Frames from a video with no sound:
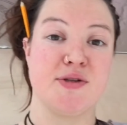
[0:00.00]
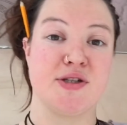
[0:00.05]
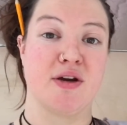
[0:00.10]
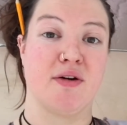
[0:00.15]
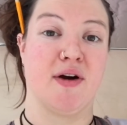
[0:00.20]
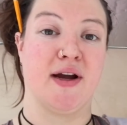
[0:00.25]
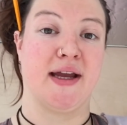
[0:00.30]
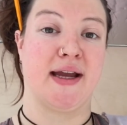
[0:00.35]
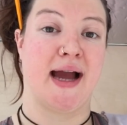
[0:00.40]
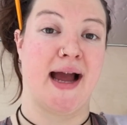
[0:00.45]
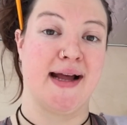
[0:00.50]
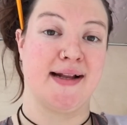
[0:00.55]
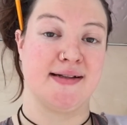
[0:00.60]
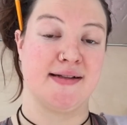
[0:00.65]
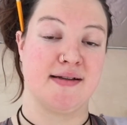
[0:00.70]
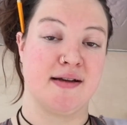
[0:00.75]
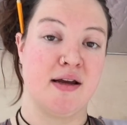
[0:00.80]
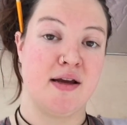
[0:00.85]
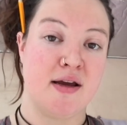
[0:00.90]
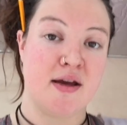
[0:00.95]
so I
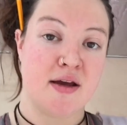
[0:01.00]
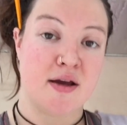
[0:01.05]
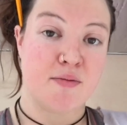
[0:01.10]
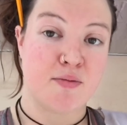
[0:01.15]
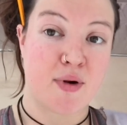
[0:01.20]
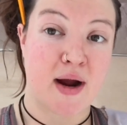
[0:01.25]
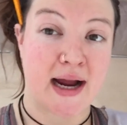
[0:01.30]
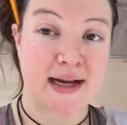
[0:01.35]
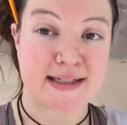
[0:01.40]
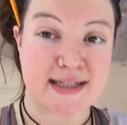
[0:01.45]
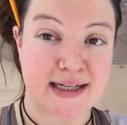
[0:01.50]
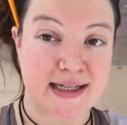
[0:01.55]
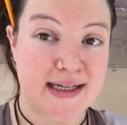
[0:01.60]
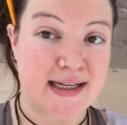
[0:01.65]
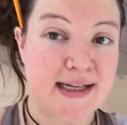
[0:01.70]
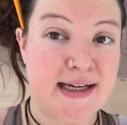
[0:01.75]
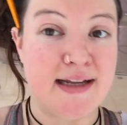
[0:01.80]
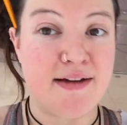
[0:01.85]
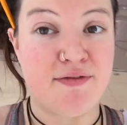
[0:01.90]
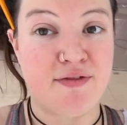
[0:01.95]
can
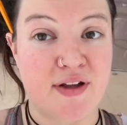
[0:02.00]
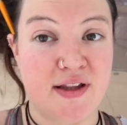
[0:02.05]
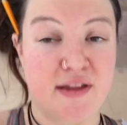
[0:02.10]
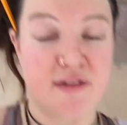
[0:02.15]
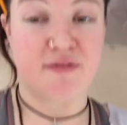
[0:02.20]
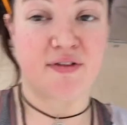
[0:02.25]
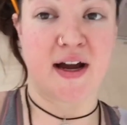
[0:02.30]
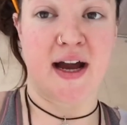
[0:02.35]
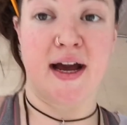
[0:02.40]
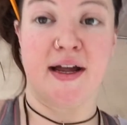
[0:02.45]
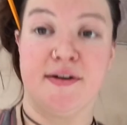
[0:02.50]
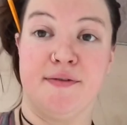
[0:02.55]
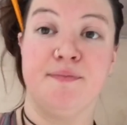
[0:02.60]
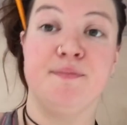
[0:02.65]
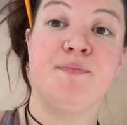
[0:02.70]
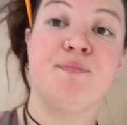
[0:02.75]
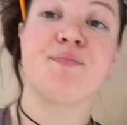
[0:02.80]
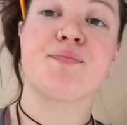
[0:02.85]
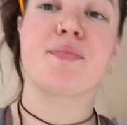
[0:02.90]
practically live in the van